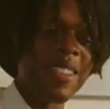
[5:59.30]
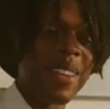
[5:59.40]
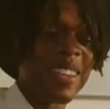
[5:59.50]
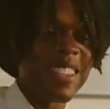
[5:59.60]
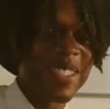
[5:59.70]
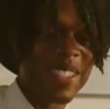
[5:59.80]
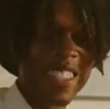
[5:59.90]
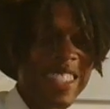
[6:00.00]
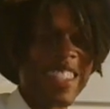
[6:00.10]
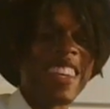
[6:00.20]
now I get to
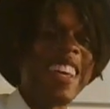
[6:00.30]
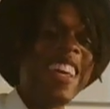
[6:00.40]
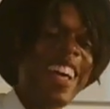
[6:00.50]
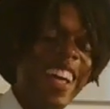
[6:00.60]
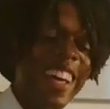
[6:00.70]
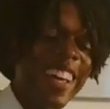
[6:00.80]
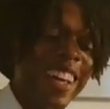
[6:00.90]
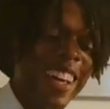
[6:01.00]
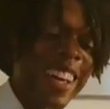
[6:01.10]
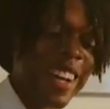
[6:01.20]
facilitate,
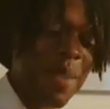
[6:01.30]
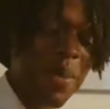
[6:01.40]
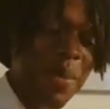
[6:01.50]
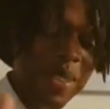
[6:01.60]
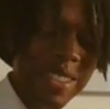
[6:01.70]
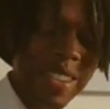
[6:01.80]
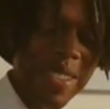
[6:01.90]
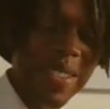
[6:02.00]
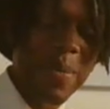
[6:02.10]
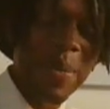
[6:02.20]
come up with
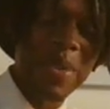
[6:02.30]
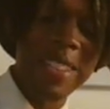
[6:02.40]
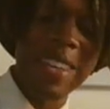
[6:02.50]
stuff, come up